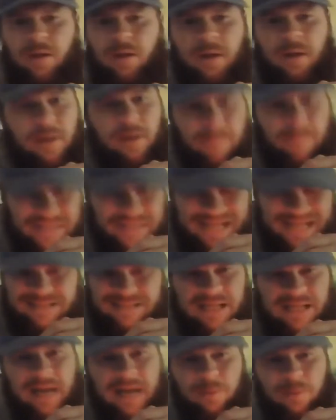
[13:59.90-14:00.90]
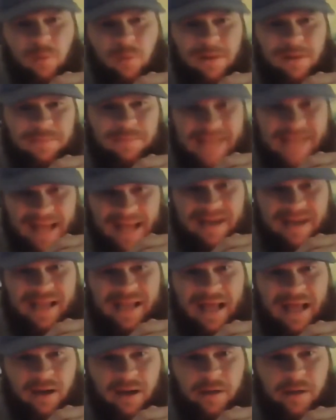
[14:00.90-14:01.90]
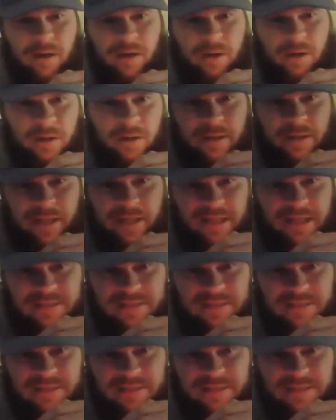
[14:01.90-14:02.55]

But that's kind of what I'm getting at here is